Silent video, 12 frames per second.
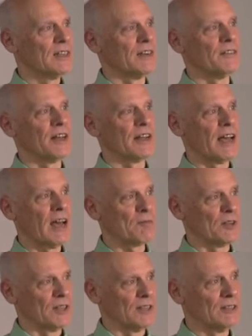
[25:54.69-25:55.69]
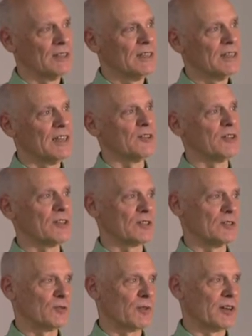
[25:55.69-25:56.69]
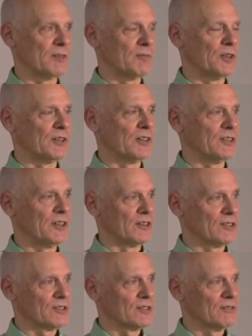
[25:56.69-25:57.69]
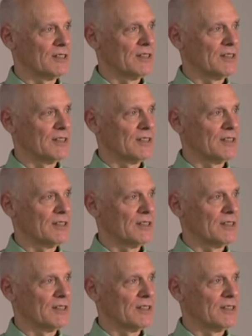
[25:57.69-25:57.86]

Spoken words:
of that happening in less than 20 billion years.